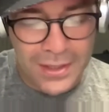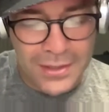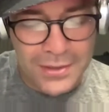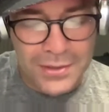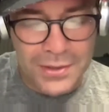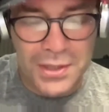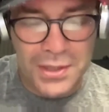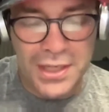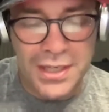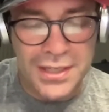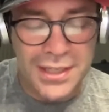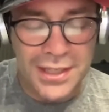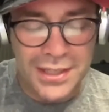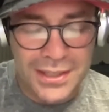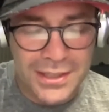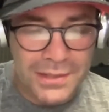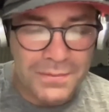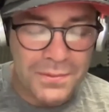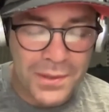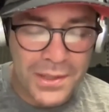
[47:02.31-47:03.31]
So yeah,
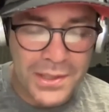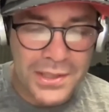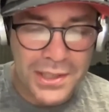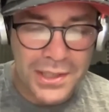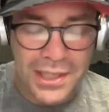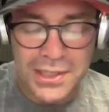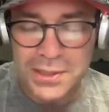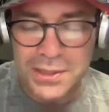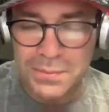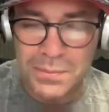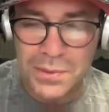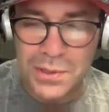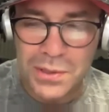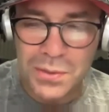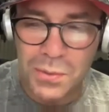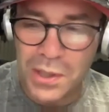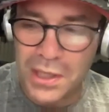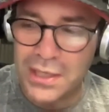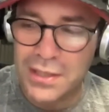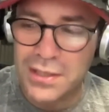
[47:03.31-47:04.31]
that differentiation
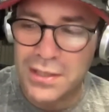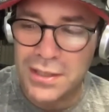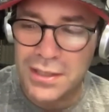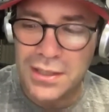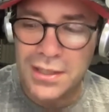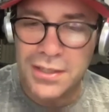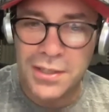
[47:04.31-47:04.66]
between